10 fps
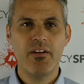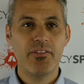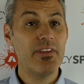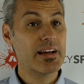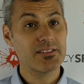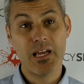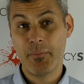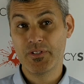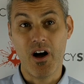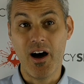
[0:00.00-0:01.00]
The next step
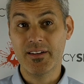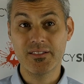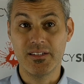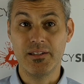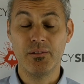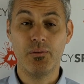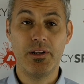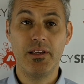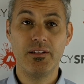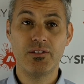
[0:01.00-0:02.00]
is honesty. We need